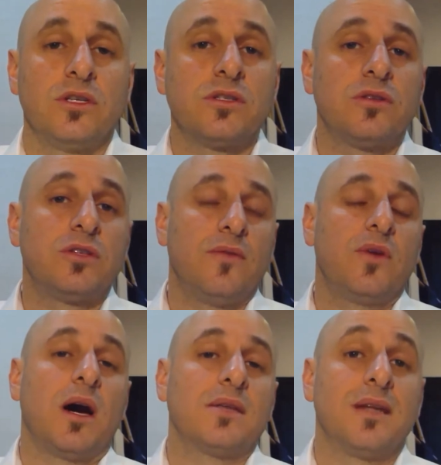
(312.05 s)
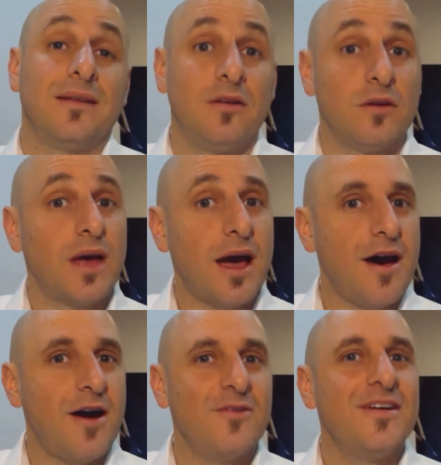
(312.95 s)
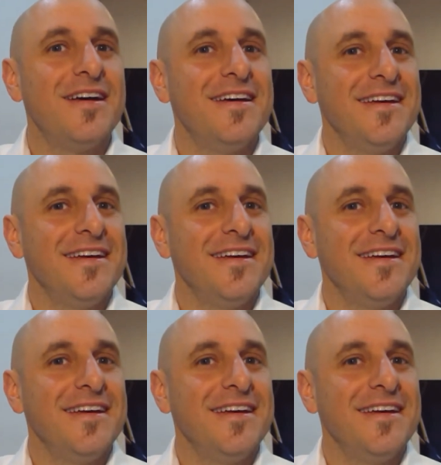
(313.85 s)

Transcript: just to give you guys an idea of how